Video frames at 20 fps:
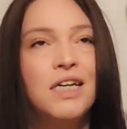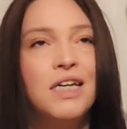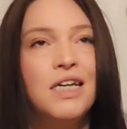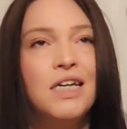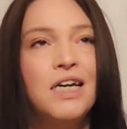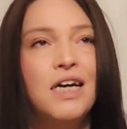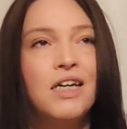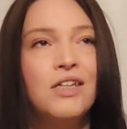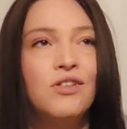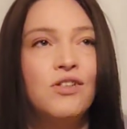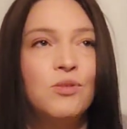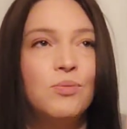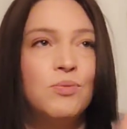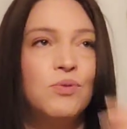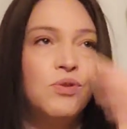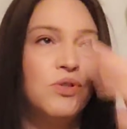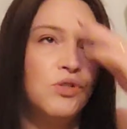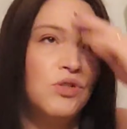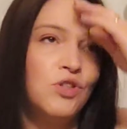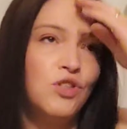how you're
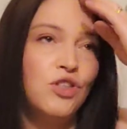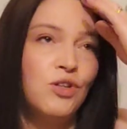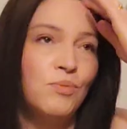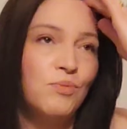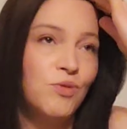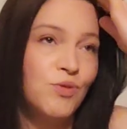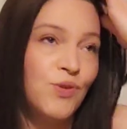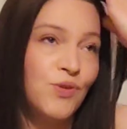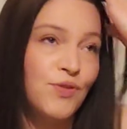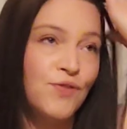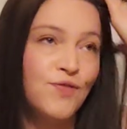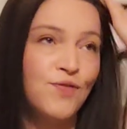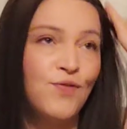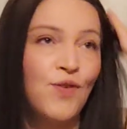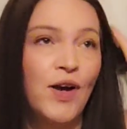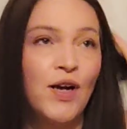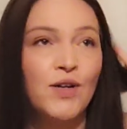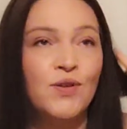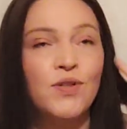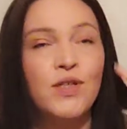supposed to jump through
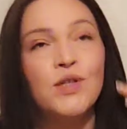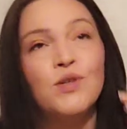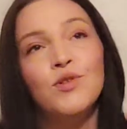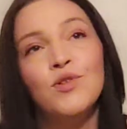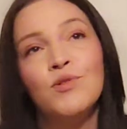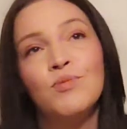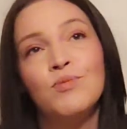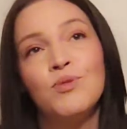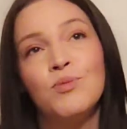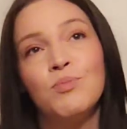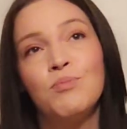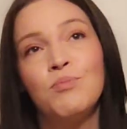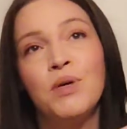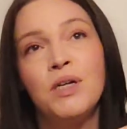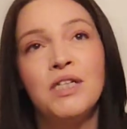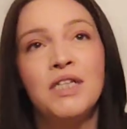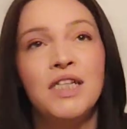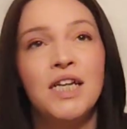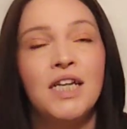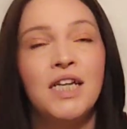fiery hoops
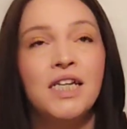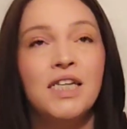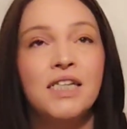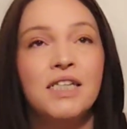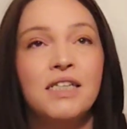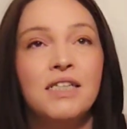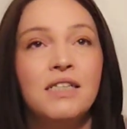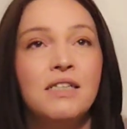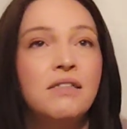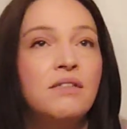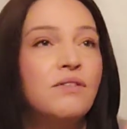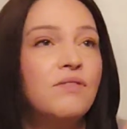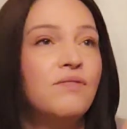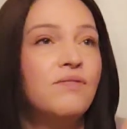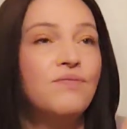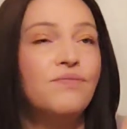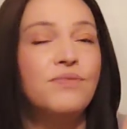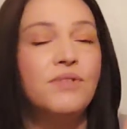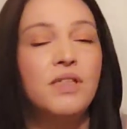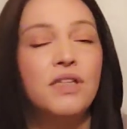butt naked
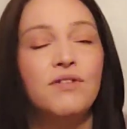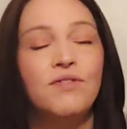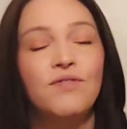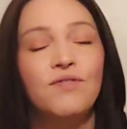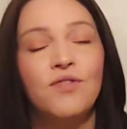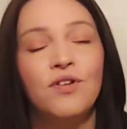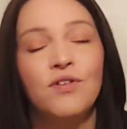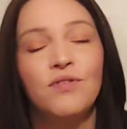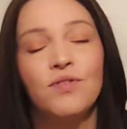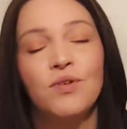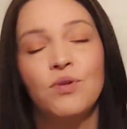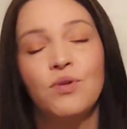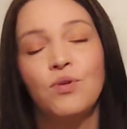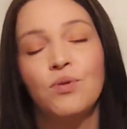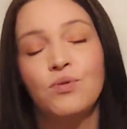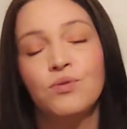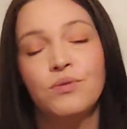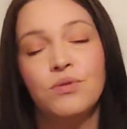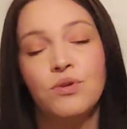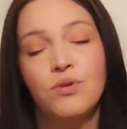in front of a
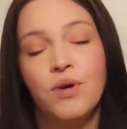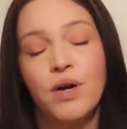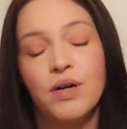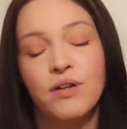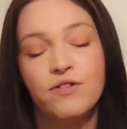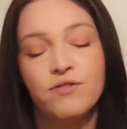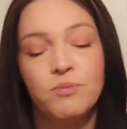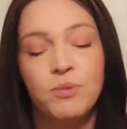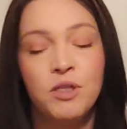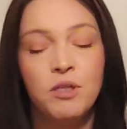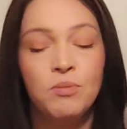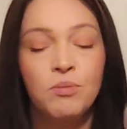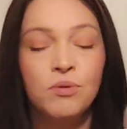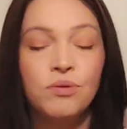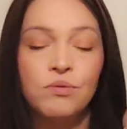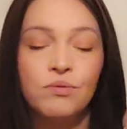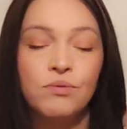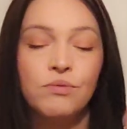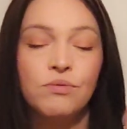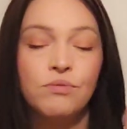whole crowd of
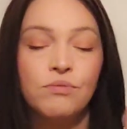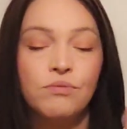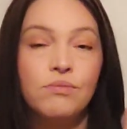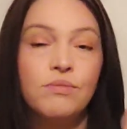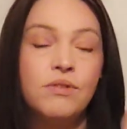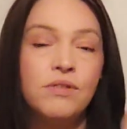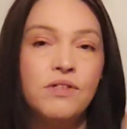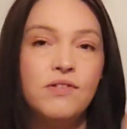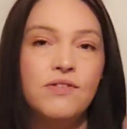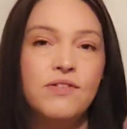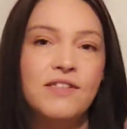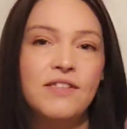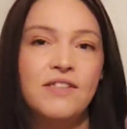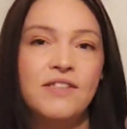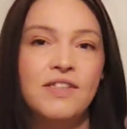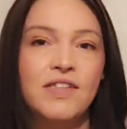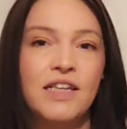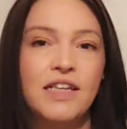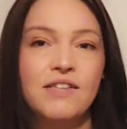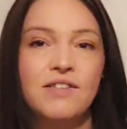people
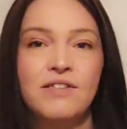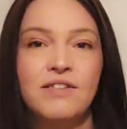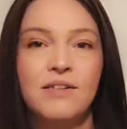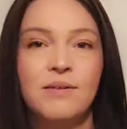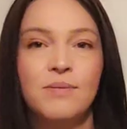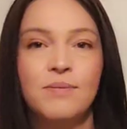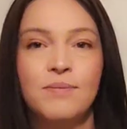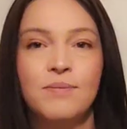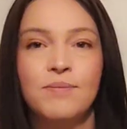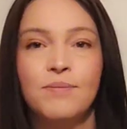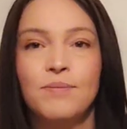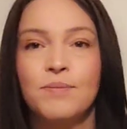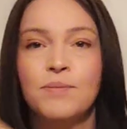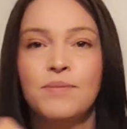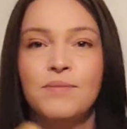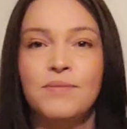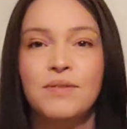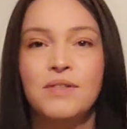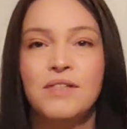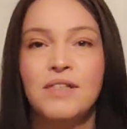to get some
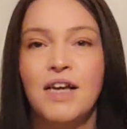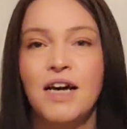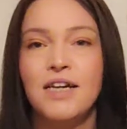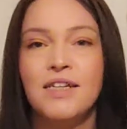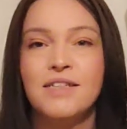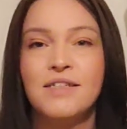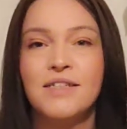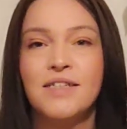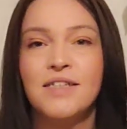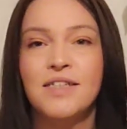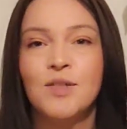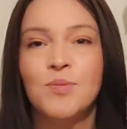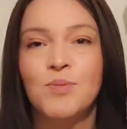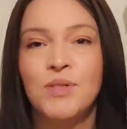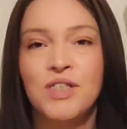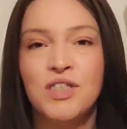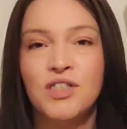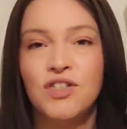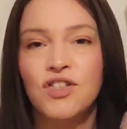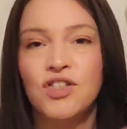nonsense
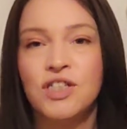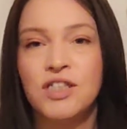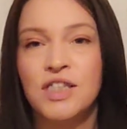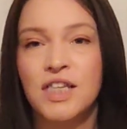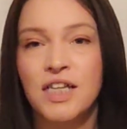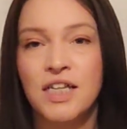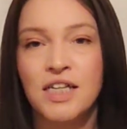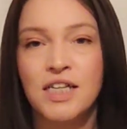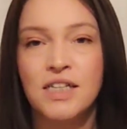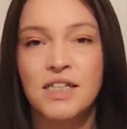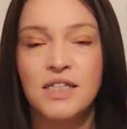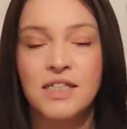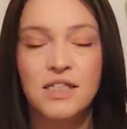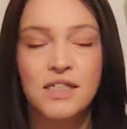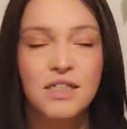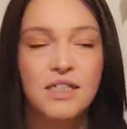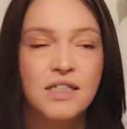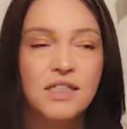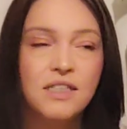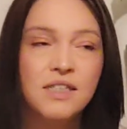position that
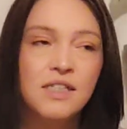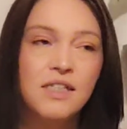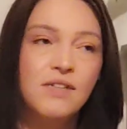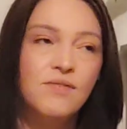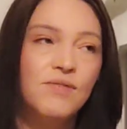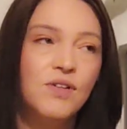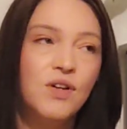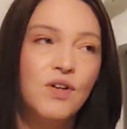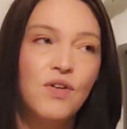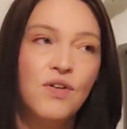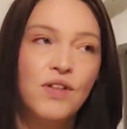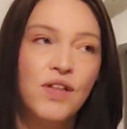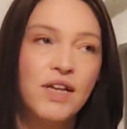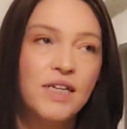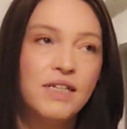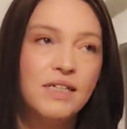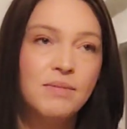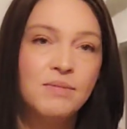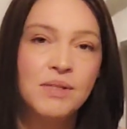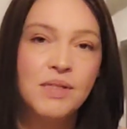isn't even all
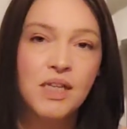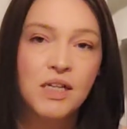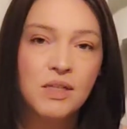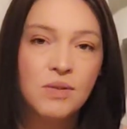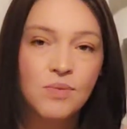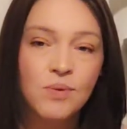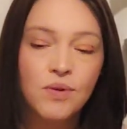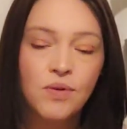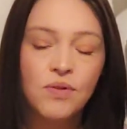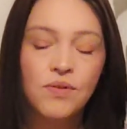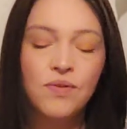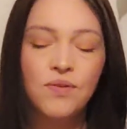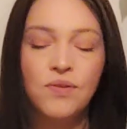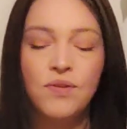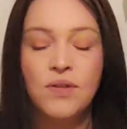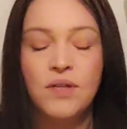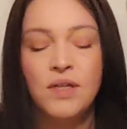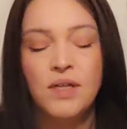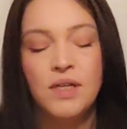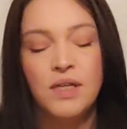that to begin with.
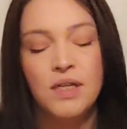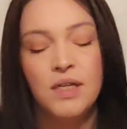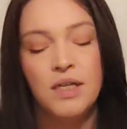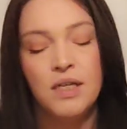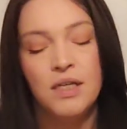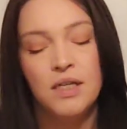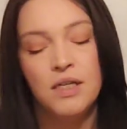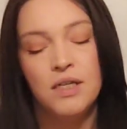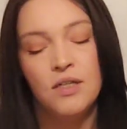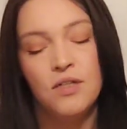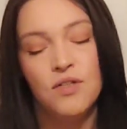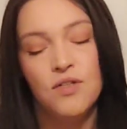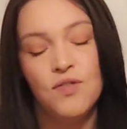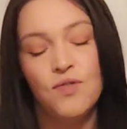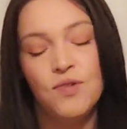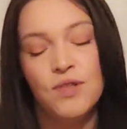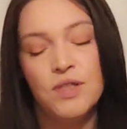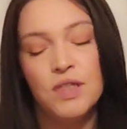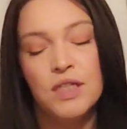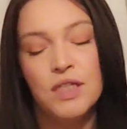I just
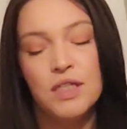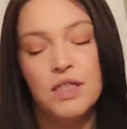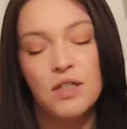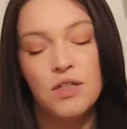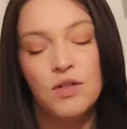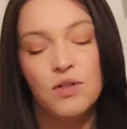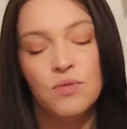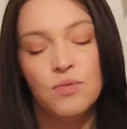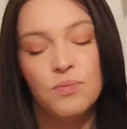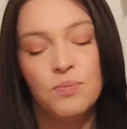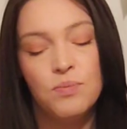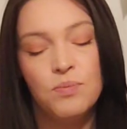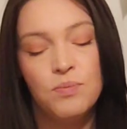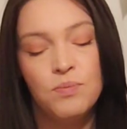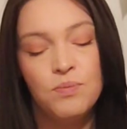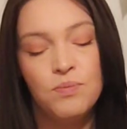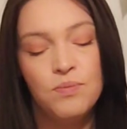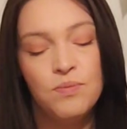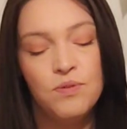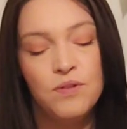feel like,
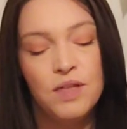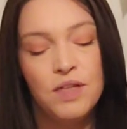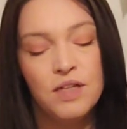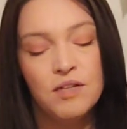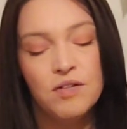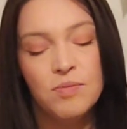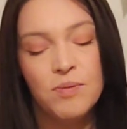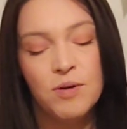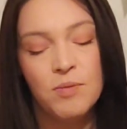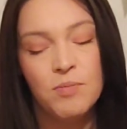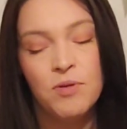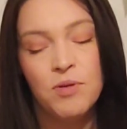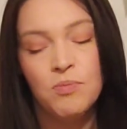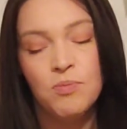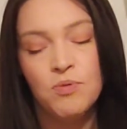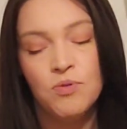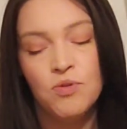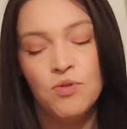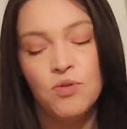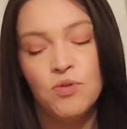they expect
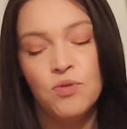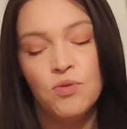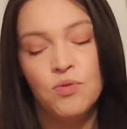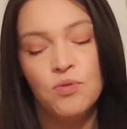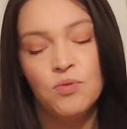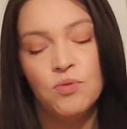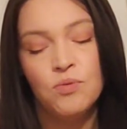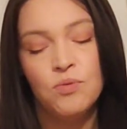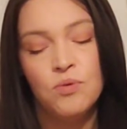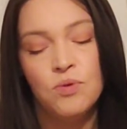people to